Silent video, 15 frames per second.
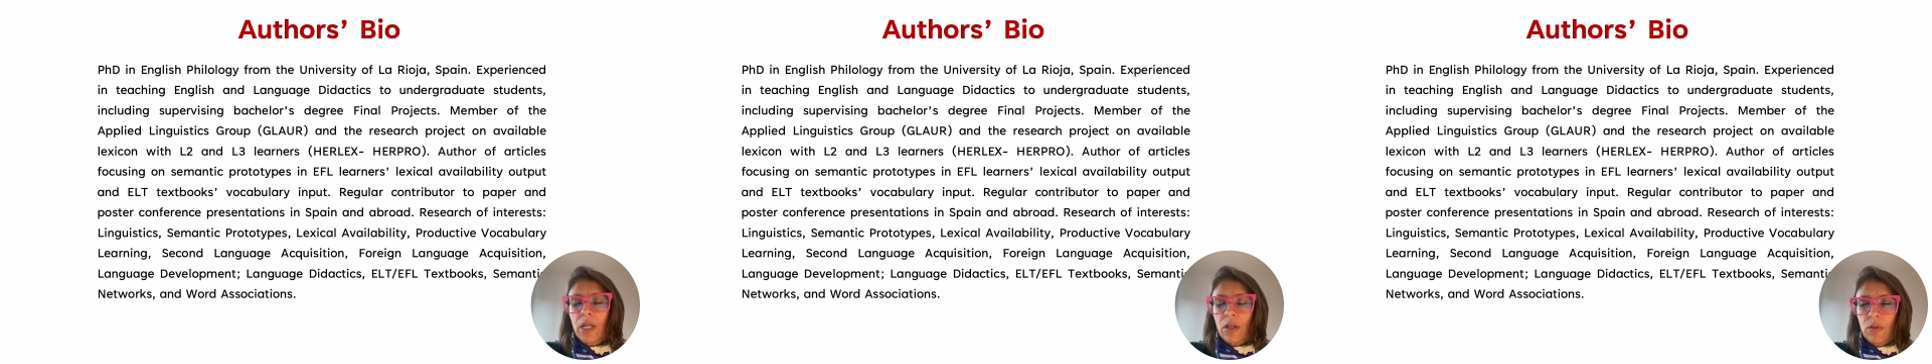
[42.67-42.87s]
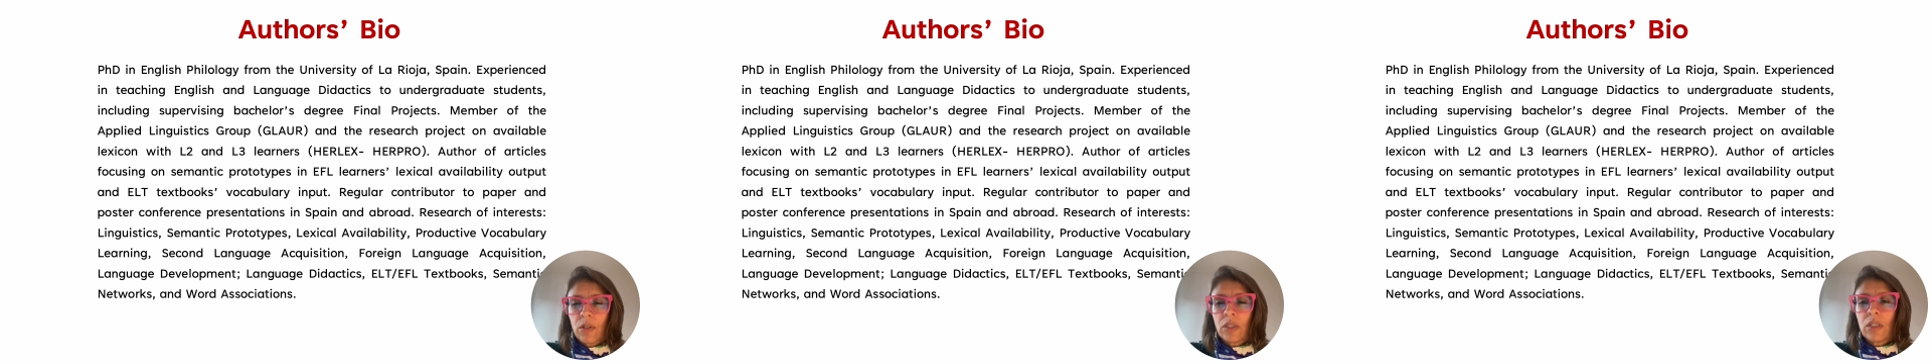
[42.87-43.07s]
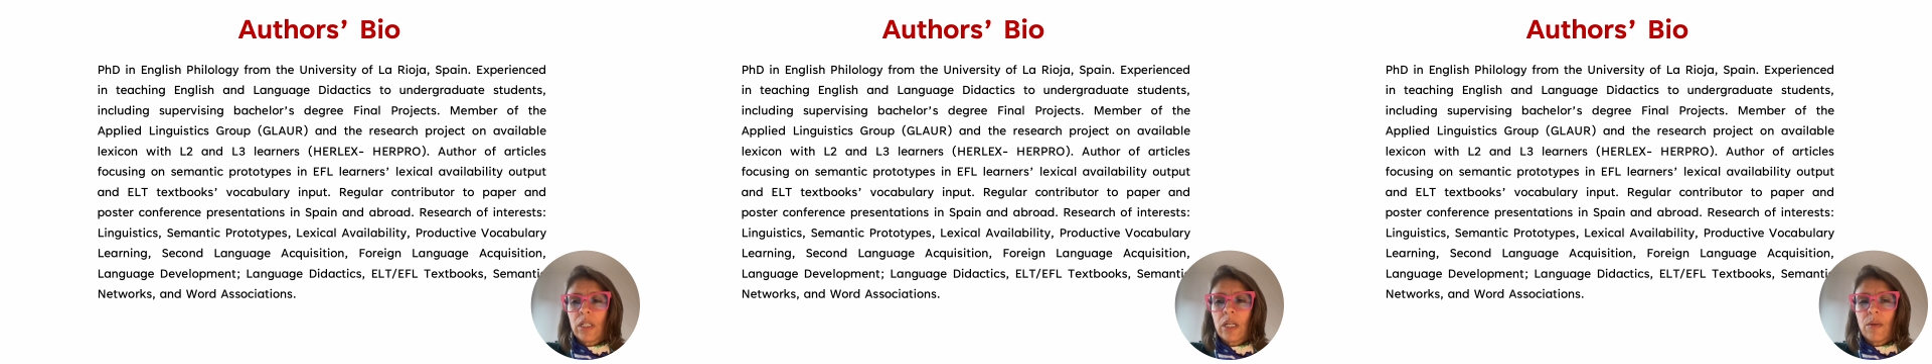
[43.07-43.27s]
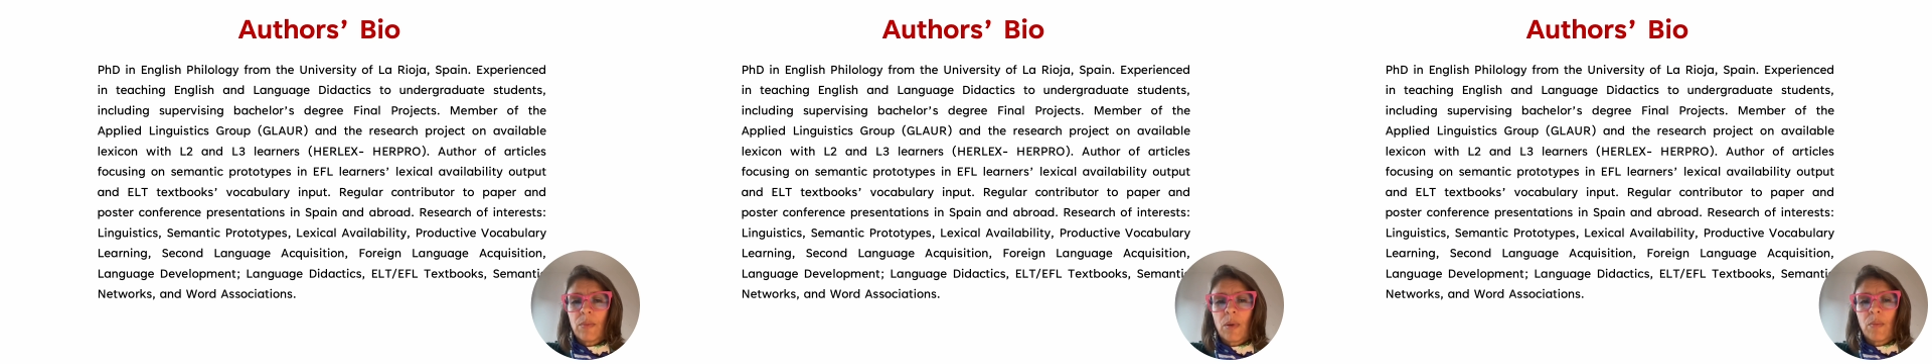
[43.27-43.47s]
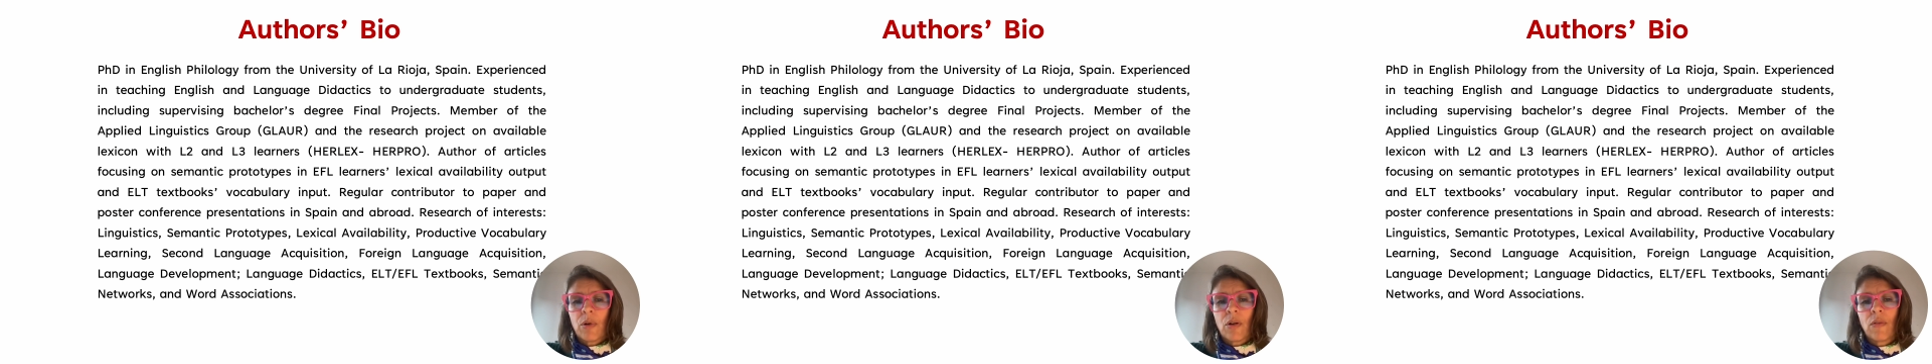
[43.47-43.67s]
currently a
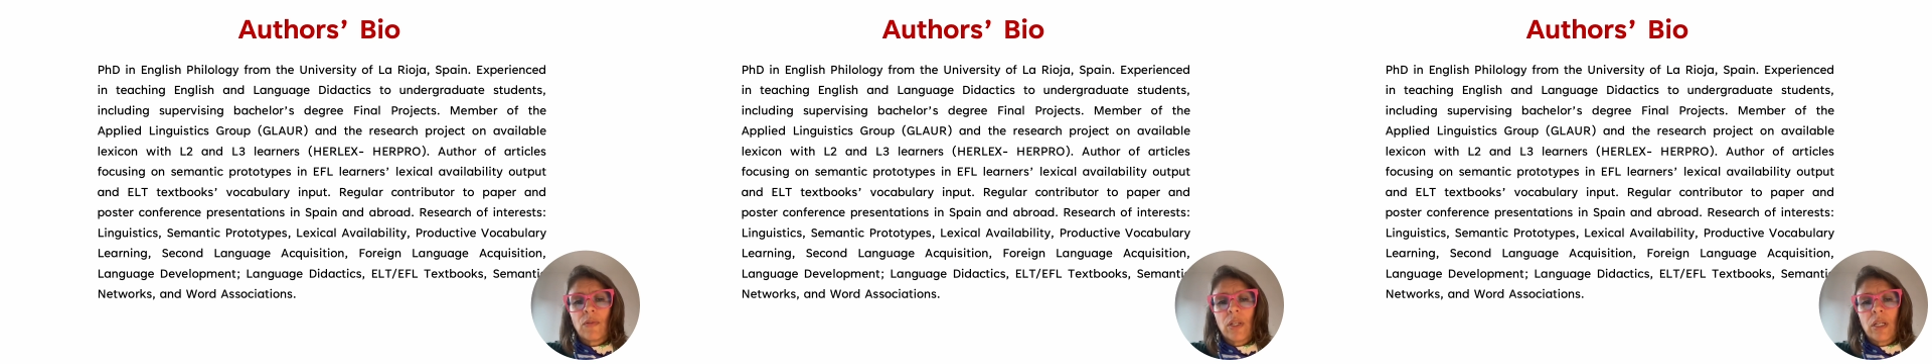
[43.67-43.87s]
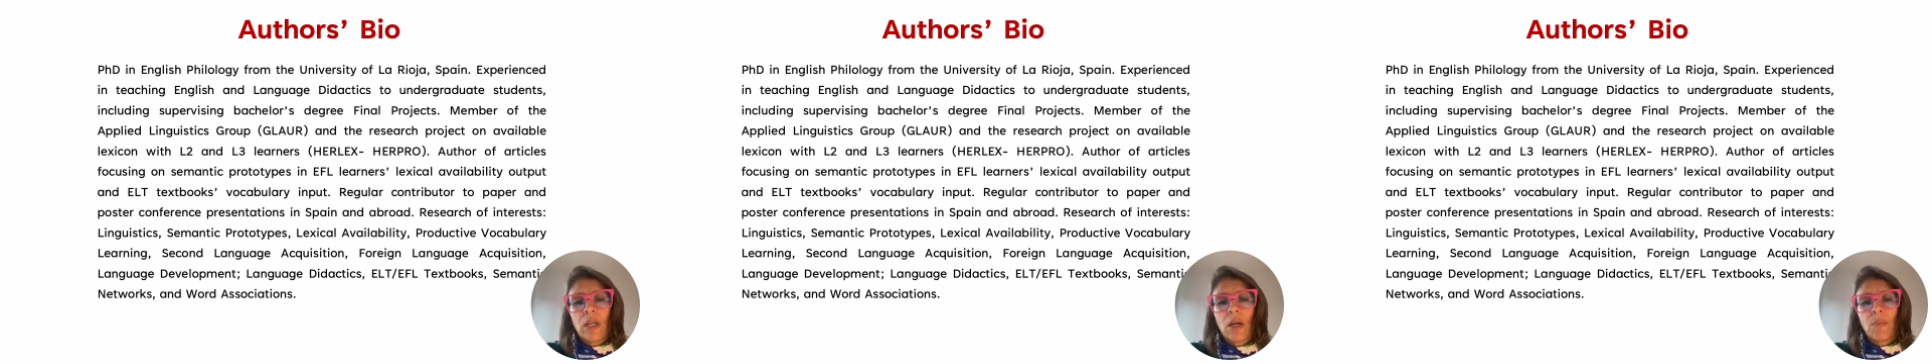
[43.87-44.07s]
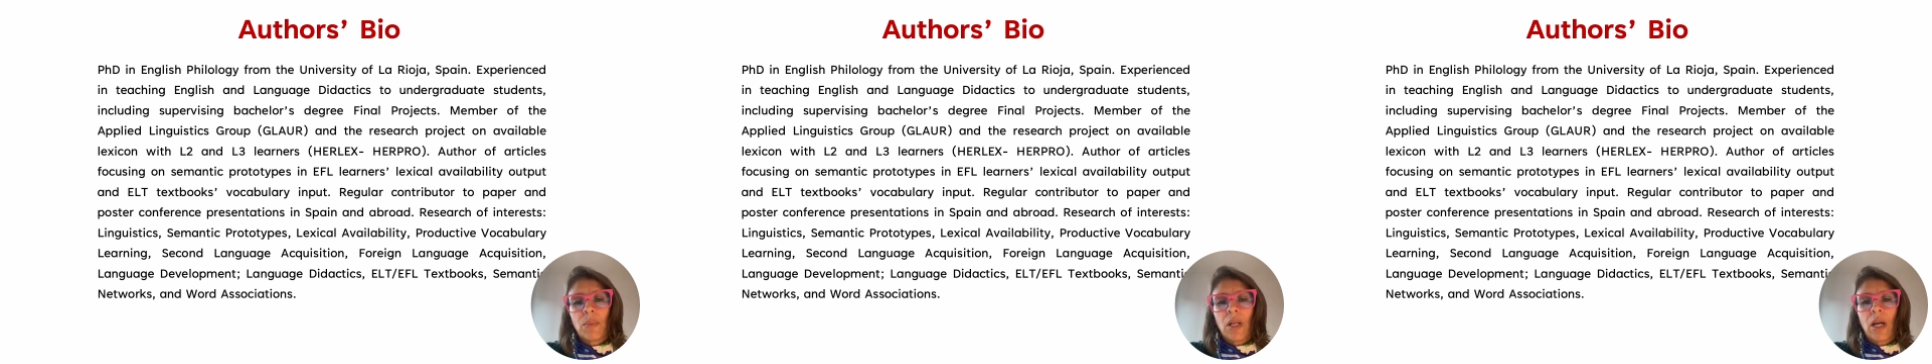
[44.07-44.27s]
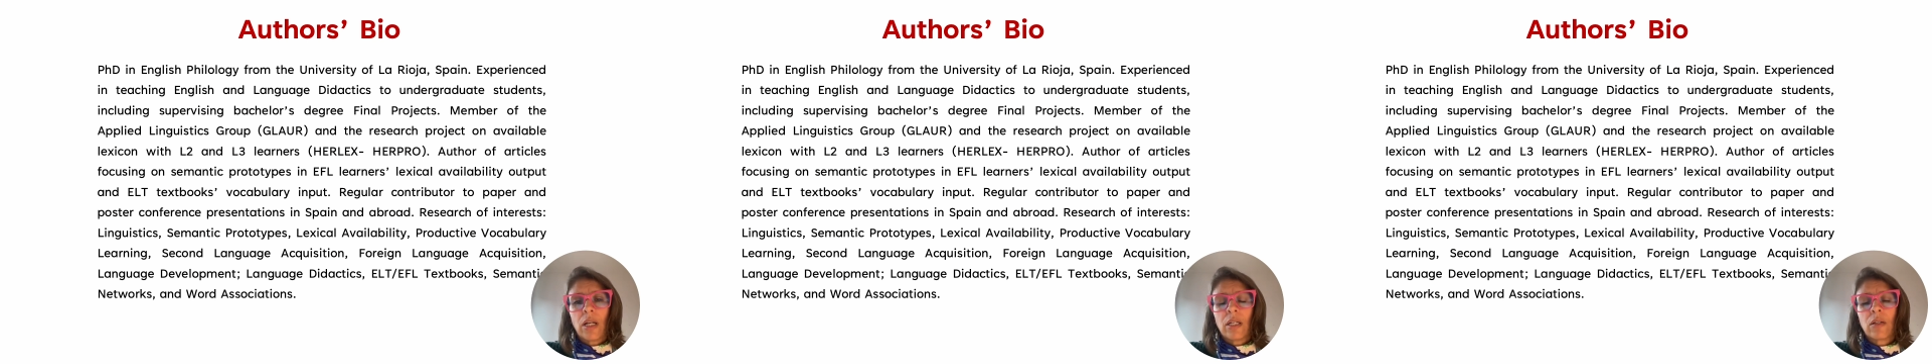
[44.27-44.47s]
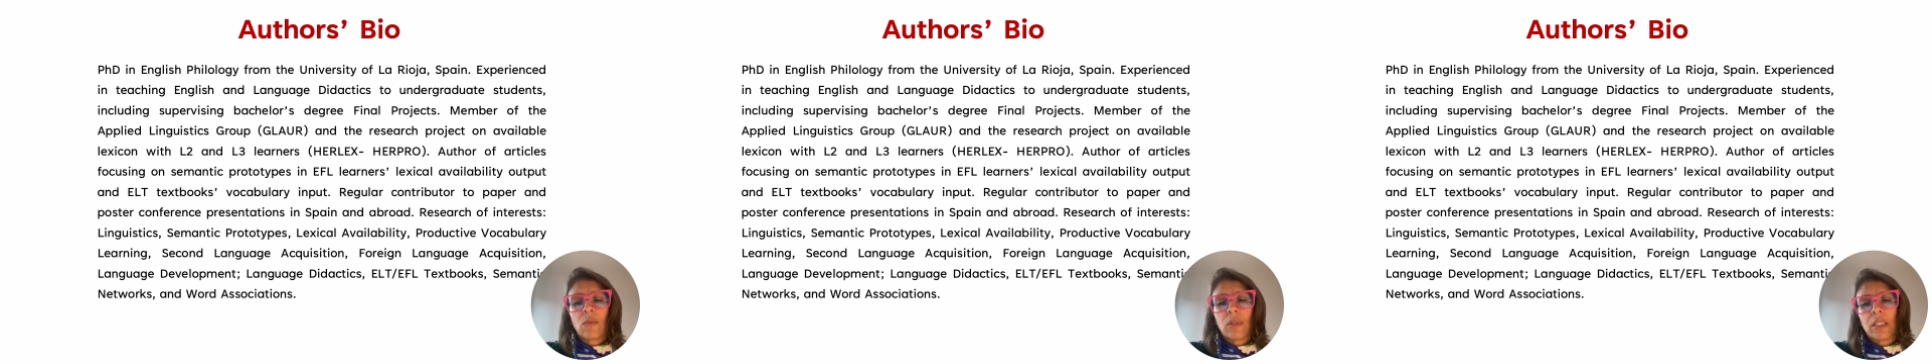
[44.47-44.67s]
member of the Applied
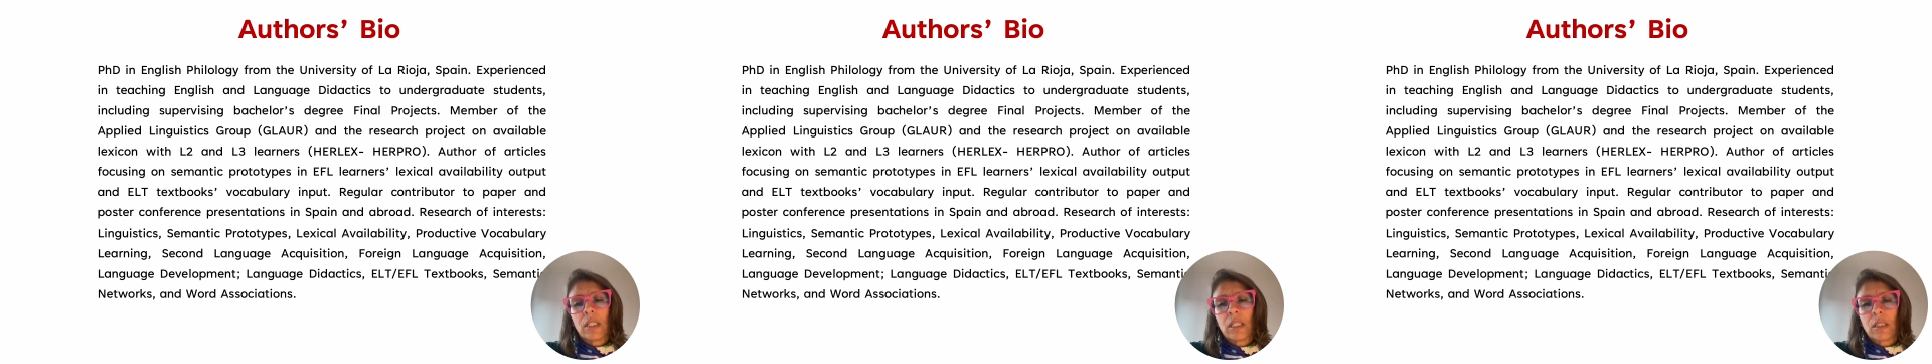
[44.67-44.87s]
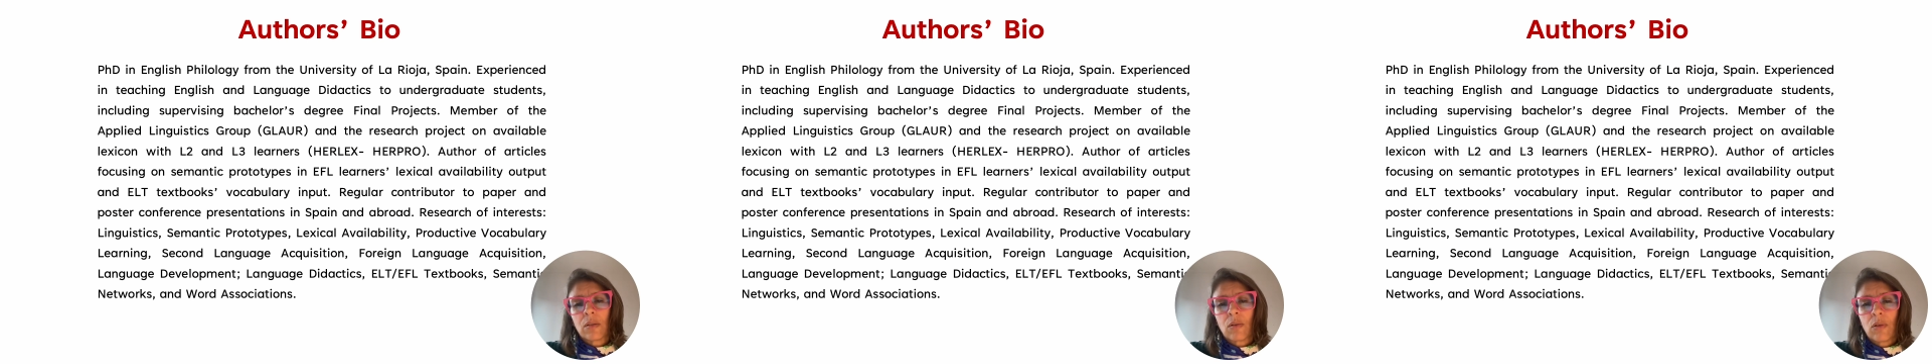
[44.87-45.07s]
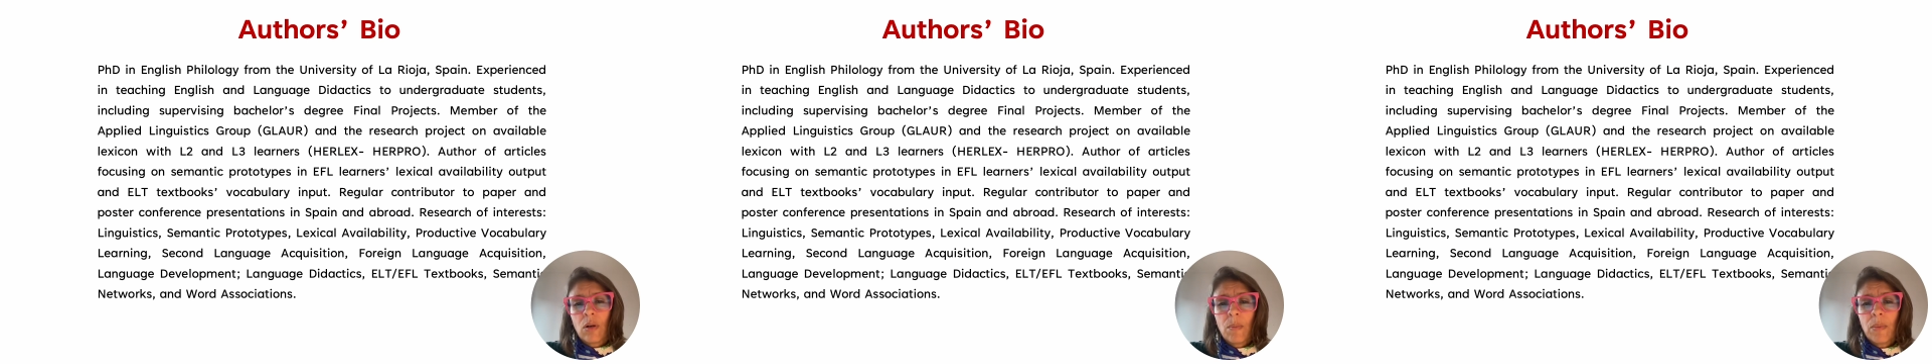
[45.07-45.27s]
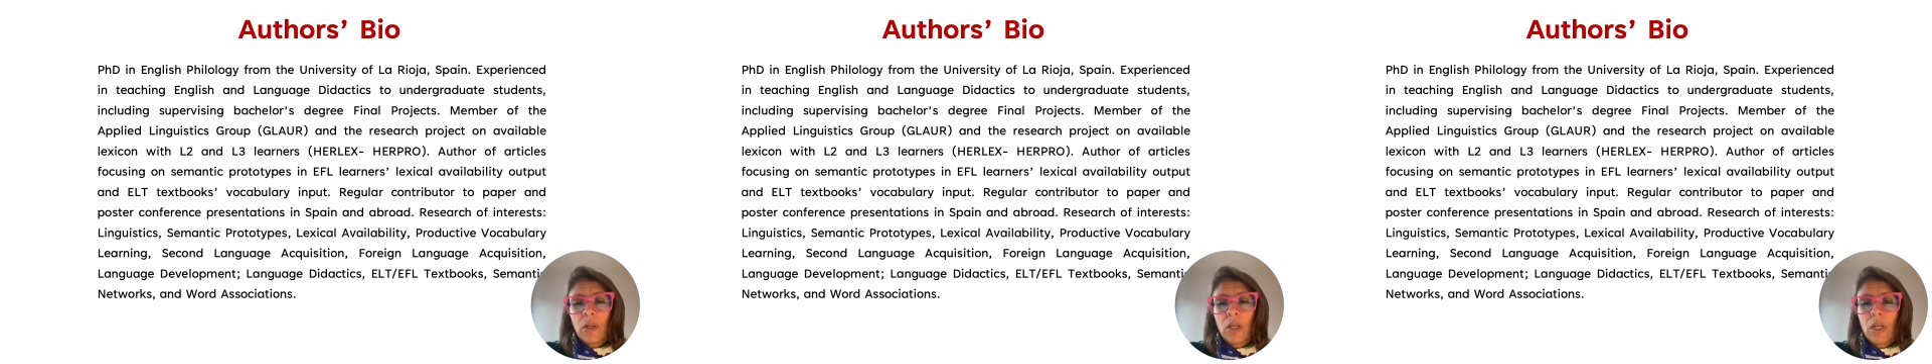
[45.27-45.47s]
Linguistics Group,